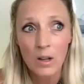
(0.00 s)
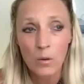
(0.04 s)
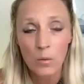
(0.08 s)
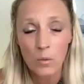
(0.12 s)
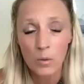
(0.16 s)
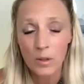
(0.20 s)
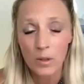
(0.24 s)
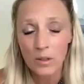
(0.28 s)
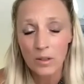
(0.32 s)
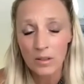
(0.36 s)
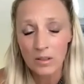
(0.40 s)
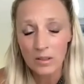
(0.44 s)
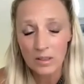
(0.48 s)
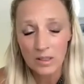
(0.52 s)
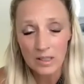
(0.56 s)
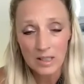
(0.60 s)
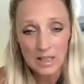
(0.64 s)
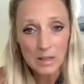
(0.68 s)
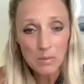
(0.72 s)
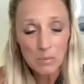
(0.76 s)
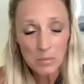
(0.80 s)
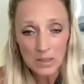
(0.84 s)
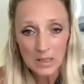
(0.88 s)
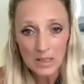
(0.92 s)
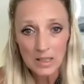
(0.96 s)
were
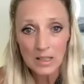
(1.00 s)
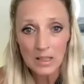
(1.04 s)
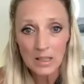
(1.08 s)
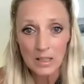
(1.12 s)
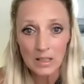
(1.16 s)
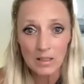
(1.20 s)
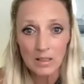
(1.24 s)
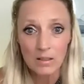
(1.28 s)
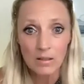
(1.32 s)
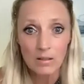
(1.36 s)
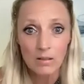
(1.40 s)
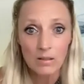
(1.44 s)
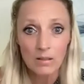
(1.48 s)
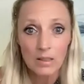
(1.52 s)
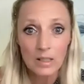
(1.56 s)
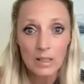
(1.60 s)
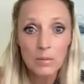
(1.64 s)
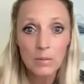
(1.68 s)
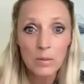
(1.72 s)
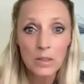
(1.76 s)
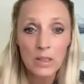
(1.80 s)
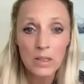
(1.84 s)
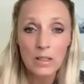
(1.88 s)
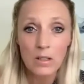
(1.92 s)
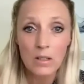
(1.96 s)
deep seated, deep
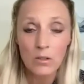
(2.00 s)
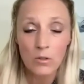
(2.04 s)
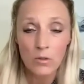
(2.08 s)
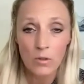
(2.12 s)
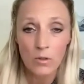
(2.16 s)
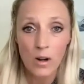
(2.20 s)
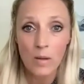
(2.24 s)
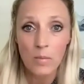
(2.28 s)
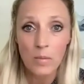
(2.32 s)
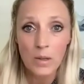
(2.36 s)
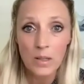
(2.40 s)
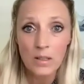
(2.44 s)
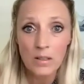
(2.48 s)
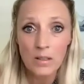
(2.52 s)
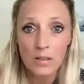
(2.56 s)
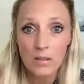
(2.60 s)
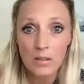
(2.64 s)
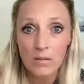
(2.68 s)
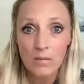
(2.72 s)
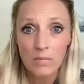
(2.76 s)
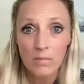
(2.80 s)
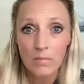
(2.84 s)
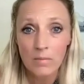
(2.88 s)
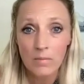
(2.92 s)
seated traumas